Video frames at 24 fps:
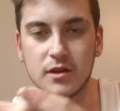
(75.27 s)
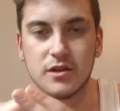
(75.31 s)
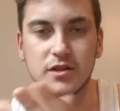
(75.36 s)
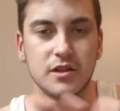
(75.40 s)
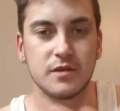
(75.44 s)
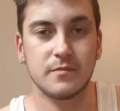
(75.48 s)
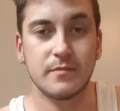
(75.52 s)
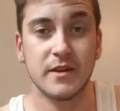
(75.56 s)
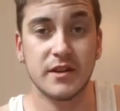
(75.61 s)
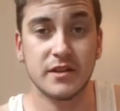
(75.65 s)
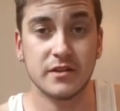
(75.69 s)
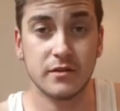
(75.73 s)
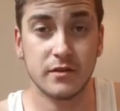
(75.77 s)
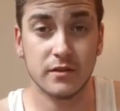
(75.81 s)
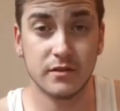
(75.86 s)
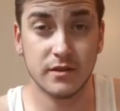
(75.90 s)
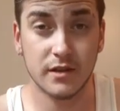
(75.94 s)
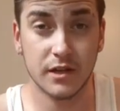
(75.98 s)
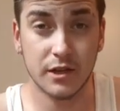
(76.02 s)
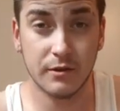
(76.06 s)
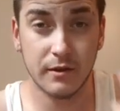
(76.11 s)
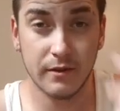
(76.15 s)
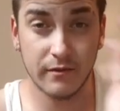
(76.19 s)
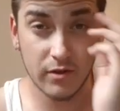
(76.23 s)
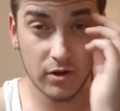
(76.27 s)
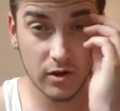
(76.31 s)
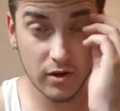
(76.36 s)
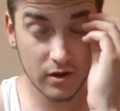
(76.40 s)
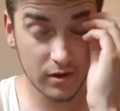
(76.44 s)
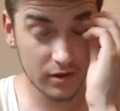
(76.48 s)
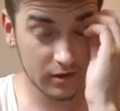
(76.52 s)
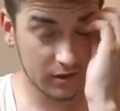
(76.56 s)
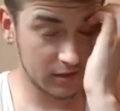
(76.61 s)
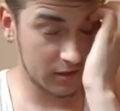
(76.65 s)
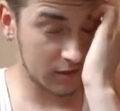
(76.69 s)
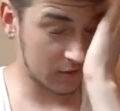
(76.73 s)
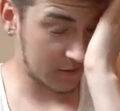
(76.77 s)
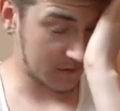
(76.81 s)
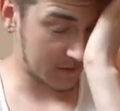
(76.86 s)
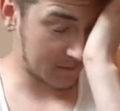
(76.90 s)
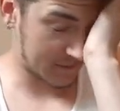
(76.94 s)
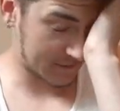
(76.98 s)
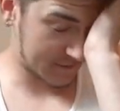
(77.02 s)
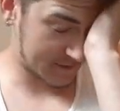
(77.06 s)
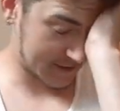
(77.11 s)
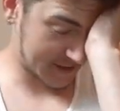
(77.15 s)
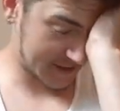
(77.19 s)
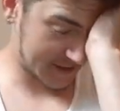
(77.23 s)
just basically looks like you have a hard on
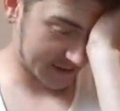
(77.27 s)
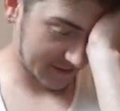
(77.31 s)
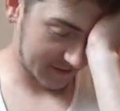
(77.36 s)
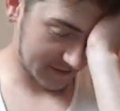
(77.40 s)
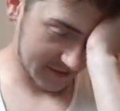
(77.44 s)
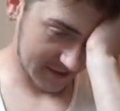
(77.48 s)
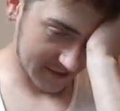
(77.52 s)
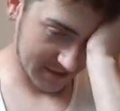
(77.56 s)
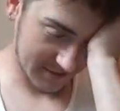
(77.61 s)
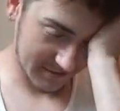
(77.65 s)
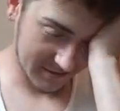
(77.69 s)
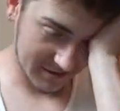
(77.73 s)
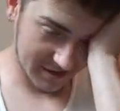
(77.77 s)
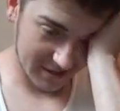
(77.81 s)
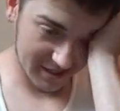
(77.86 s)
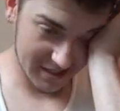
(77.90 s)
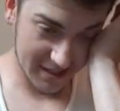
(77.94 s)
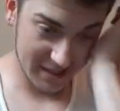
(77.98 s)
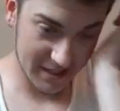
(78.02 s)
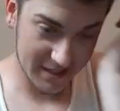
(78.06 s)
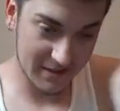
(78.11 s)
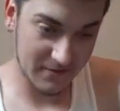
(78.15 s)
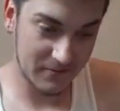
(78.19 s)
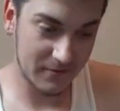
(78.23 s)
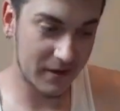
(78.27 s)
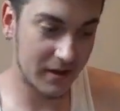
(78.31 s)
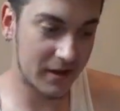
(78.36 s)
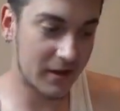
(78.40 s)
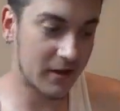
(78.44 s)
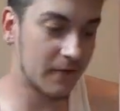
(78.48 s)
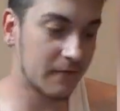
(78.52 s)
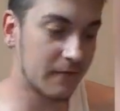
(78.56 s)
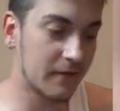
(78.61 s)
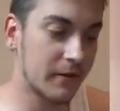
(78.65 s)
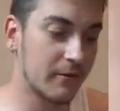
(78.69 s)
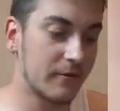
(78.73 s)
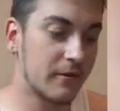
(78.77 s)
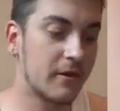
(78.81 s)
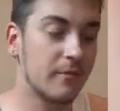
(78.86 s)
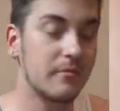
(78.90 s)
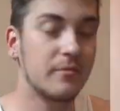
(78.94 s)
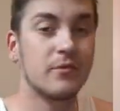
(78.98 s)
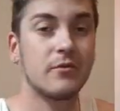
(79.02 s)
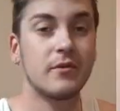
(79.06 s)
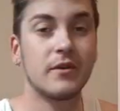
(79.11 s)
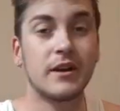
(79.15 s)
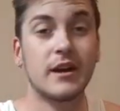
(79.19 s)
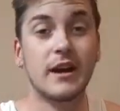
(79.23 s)
24/7, so it just doesn't work out very well.
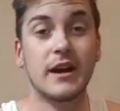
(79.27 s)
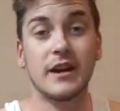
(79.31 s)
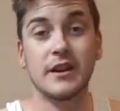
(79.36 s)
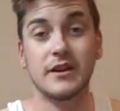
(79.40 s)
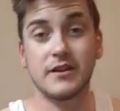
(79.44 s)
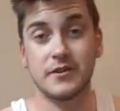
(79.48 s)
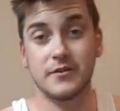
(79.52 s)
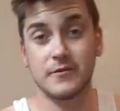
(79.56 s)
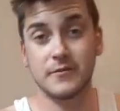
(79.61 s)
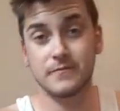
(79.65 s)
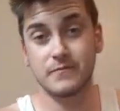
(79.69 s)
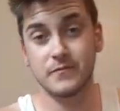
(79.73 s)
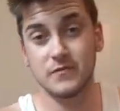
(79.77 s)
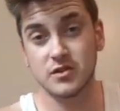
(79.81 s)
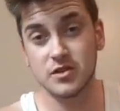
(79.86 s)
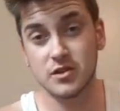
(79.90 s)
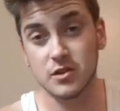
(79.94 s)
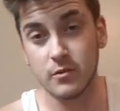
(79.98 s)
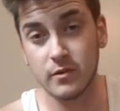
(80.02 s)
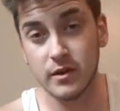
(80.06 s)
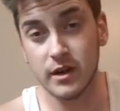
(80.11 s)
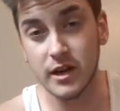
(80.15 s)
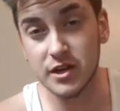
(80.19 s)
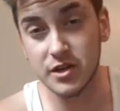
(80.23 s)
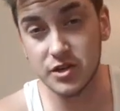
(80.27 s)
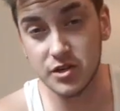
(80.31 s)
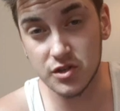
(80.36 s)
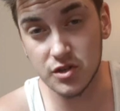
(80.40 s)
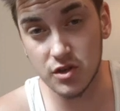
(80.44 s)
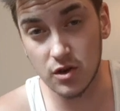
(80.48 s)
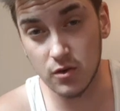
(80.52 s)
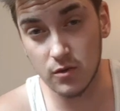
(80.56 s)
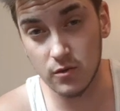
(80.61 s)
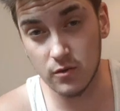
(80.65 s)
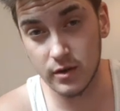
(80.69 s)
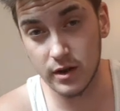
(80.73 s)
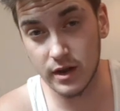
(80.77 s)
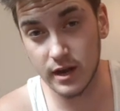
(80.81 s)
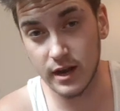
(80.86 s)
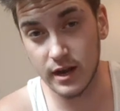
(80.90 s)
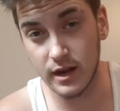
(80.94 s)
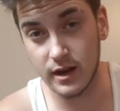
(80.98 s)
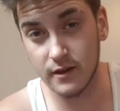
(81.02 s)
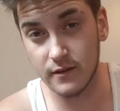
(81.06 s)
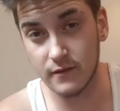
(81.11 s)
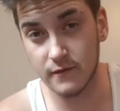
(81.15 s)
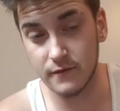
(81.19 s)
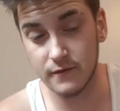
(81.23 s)
But what I do, so when I don't
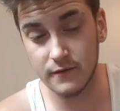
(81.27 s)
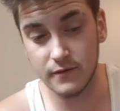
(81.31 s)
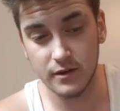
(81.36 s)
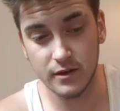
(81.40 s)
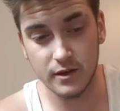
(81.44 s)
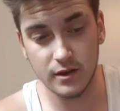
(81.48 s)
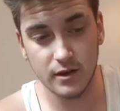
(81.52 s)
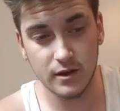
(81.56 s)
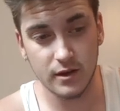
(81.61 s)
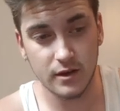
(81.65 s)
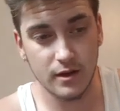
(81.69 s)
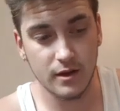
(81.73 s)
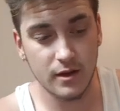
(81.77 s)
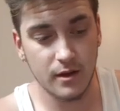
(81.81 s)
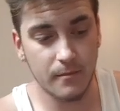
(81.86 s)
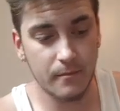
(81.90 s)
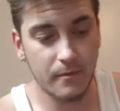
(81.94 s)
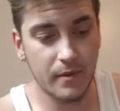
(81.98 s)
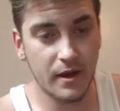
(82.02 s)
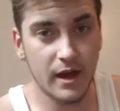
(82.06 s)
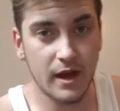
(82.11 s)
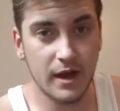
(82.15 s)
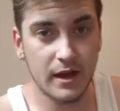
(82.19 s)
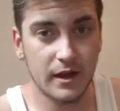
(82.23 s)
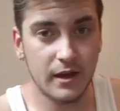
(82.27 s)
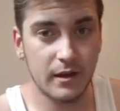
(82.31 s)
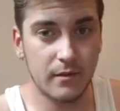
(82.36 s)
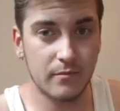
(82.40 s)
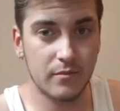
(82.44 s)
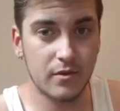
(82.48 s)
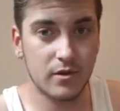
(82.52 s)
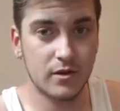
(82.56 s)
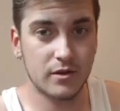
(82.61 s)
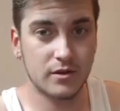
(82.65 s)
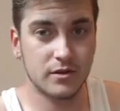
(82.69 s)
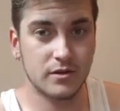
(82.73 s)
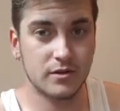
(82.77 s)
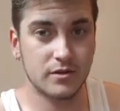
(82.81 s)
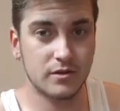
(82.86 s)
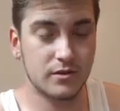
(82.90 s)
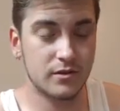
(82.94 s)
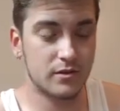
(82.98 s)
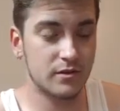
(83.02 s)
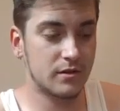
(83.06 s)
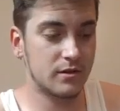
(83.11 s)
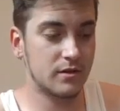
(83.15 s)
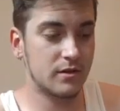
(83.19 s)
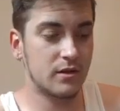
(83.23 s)
have packing
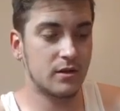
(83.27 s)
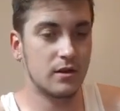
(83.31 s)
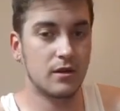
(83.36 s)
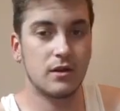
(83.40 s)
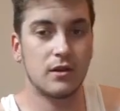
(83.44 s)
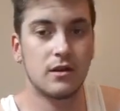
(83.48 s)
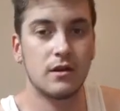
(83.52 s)
boxers,